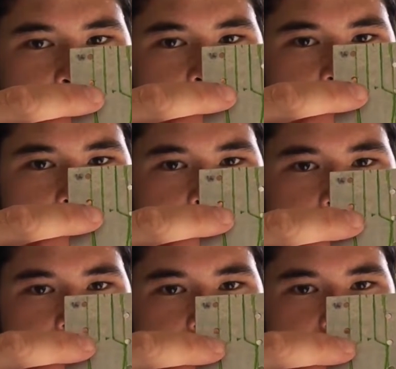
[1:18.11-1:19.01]
This
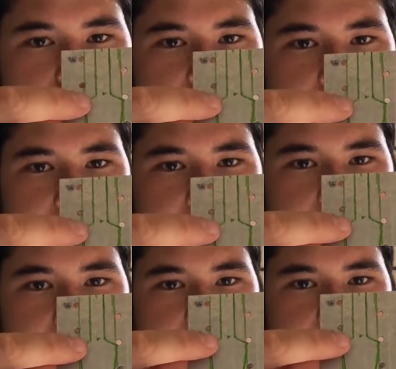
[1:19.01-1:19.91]
little drop
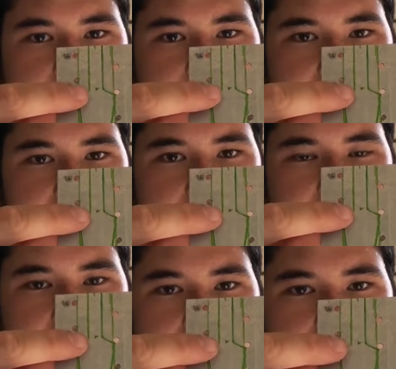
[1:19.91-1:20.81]
is about
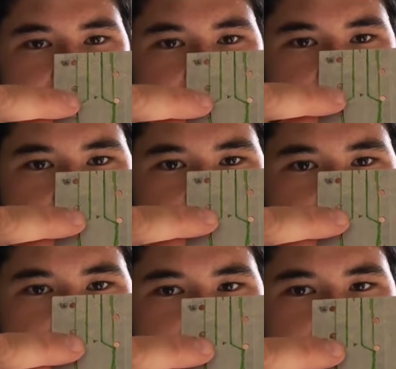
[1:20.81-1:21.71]
1/8 of an
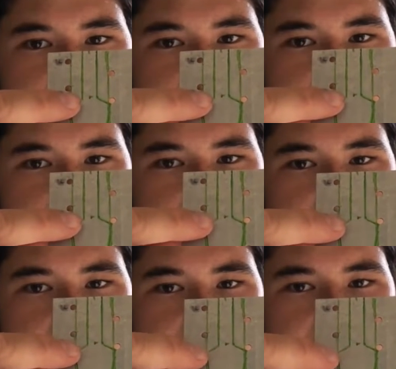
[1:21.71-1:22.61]
inch from
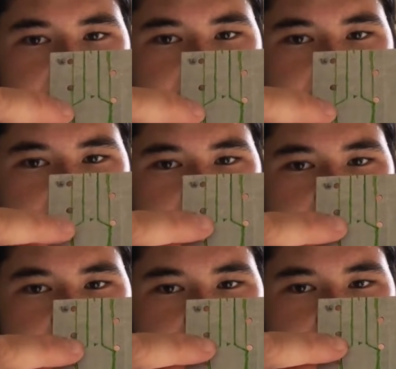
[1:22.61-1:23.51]
here to
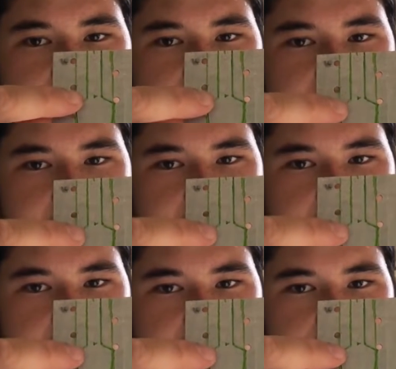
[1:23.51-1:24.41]
here,
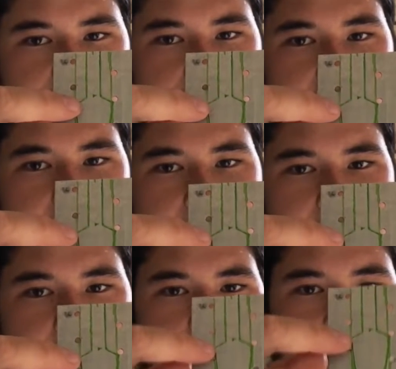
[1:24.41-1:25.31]
from the drop,
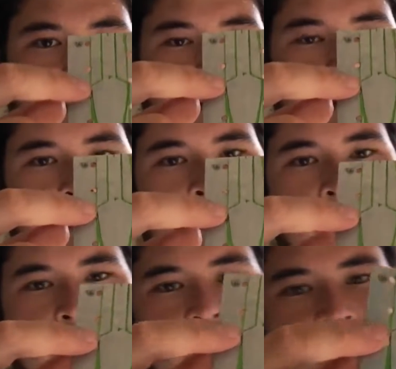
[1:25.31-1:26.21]
and
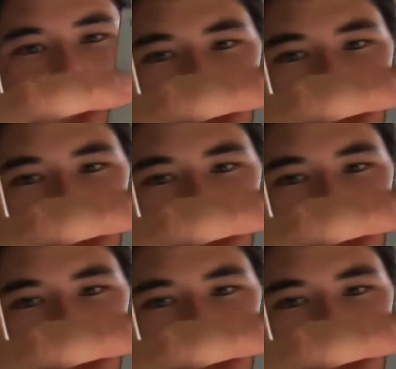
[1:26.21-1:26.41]
then